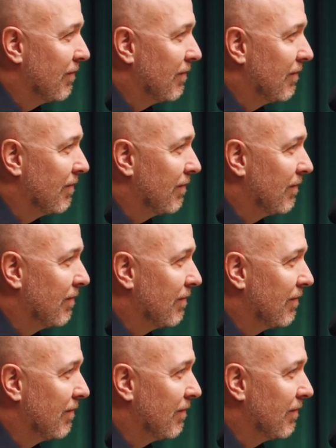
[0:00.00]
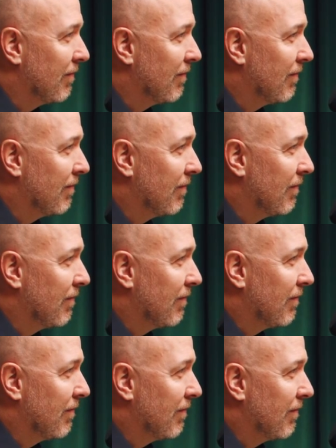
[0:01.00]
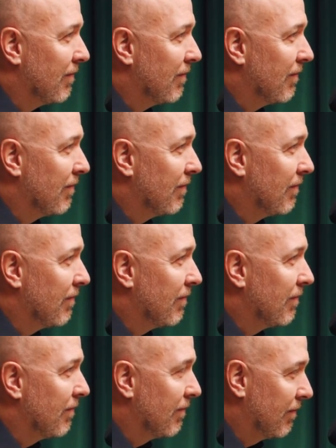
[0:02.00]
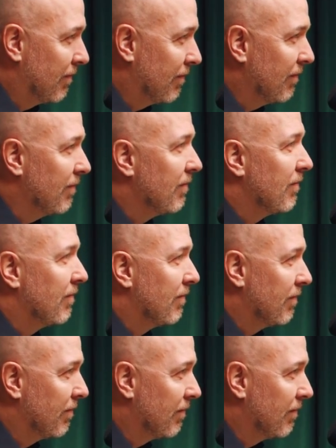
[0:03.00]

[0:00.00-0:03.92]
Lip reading: The person shown says nothing.